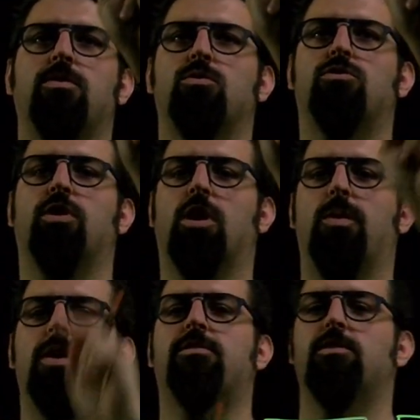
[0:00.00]
to
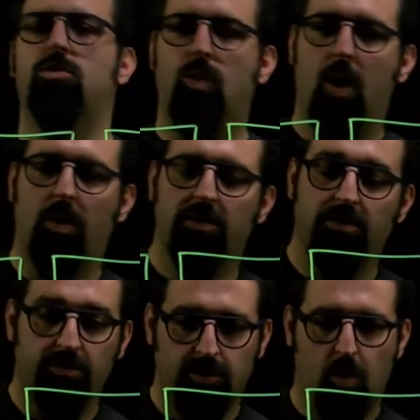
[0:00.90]
tolerate do I want?
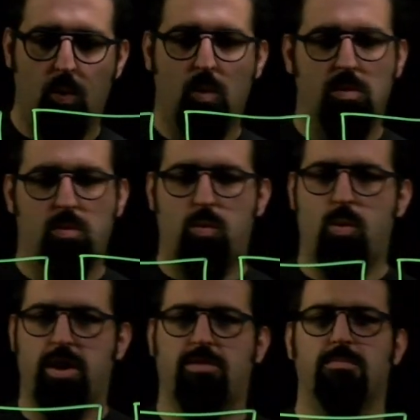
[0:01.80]
So
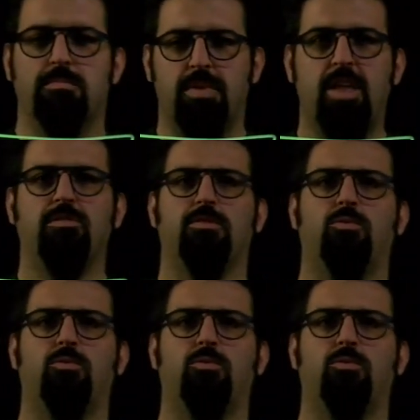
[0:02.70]
what it means